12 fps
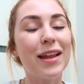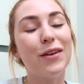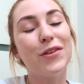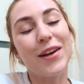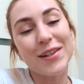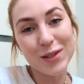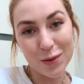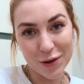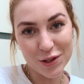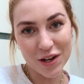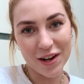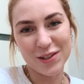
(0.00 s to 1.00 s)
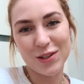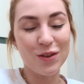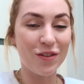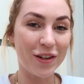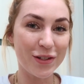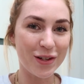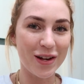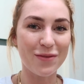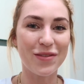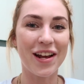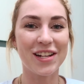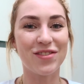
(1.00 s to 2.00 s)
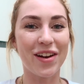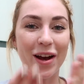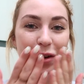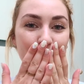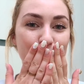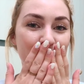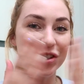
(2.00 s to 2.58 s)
I love you guys so much, and I'll see you very soon in my next video.